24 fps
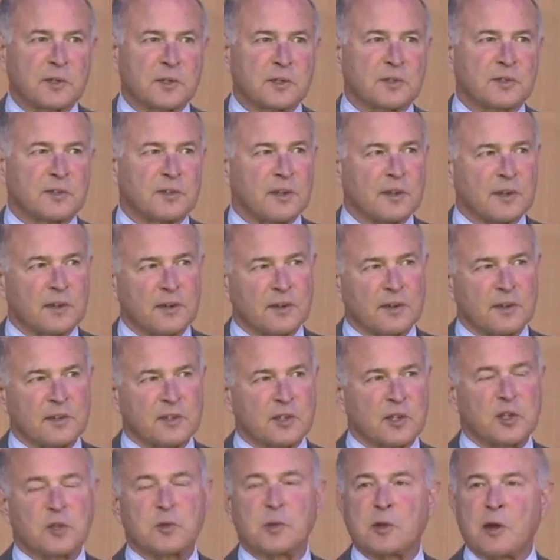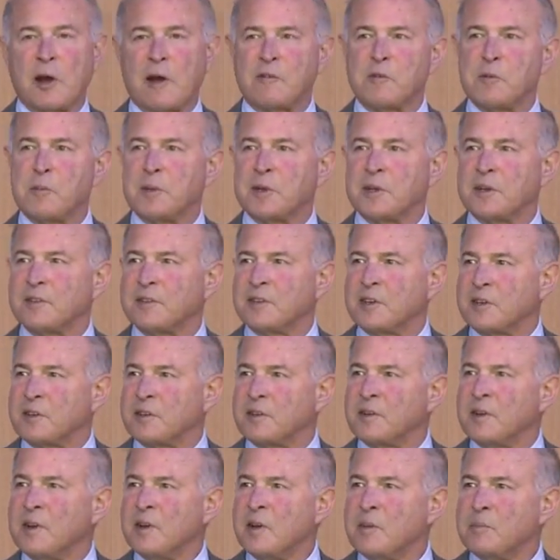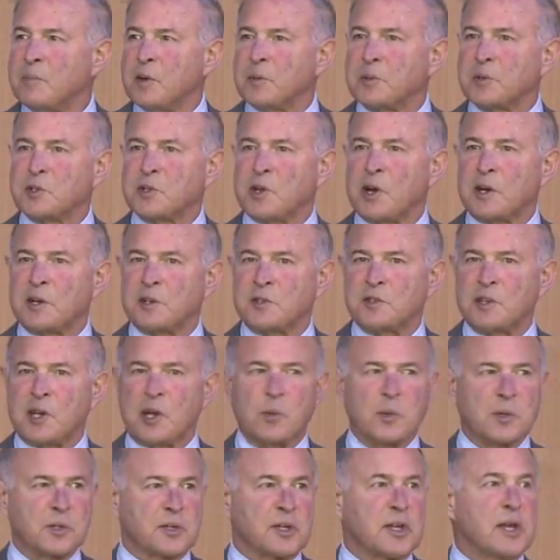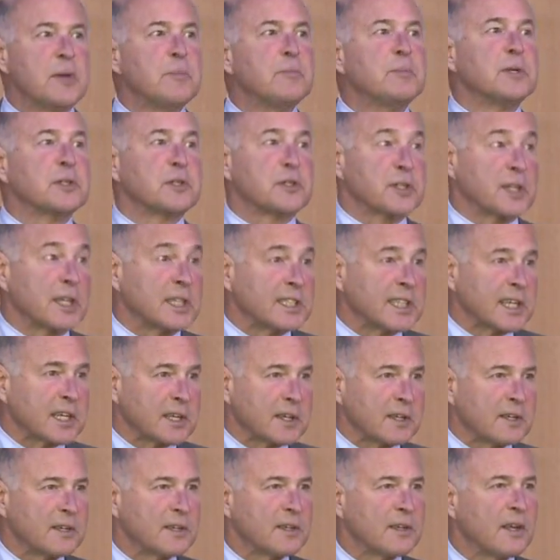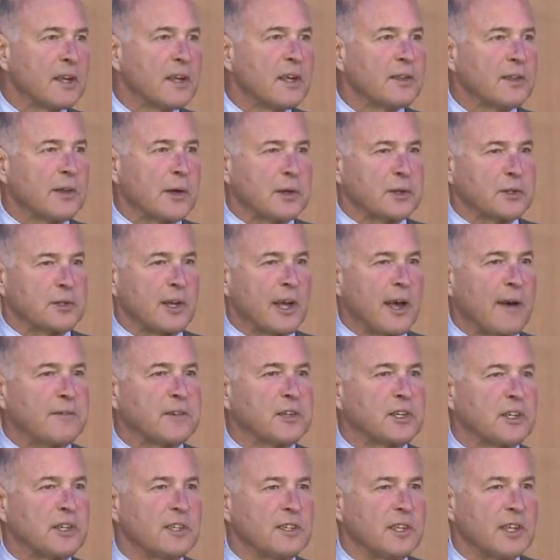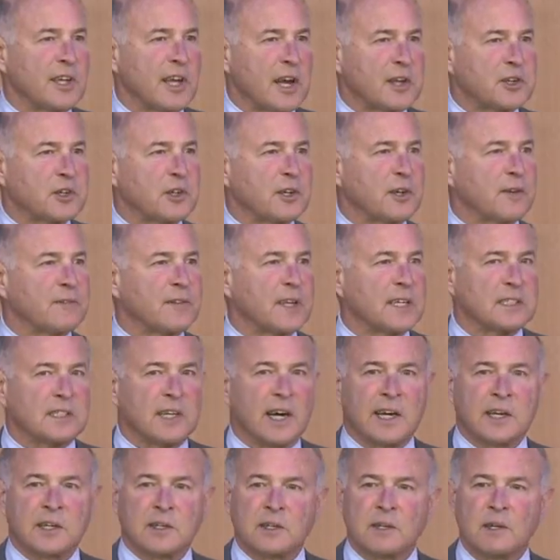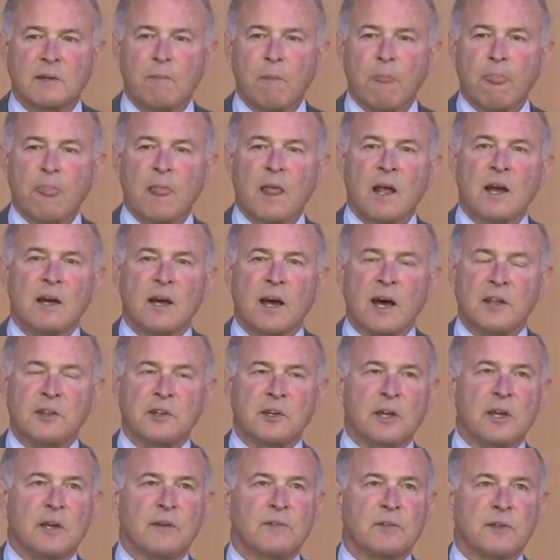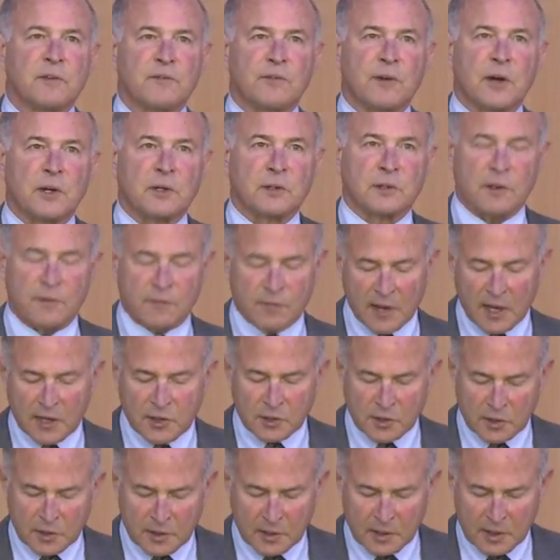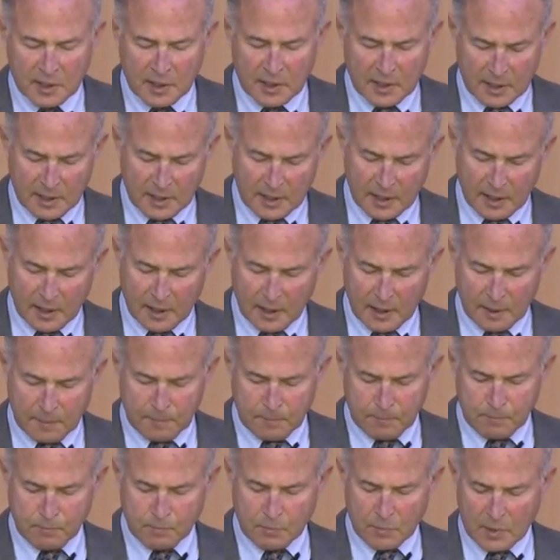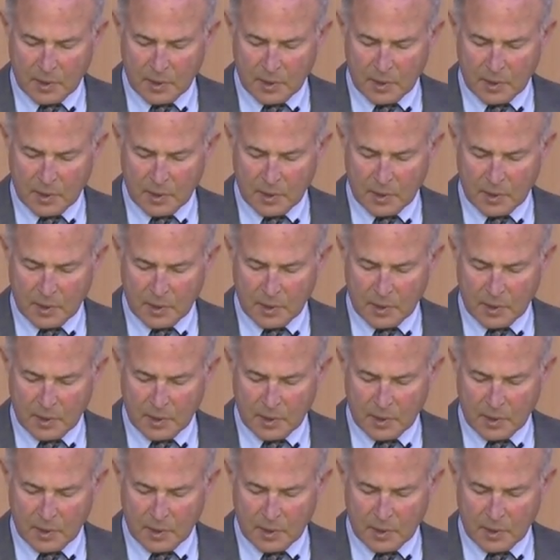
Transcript: his uh, system of government that people started to say was imbecilic. That was the, the adjective they liked on the eve of the federal convention. Um,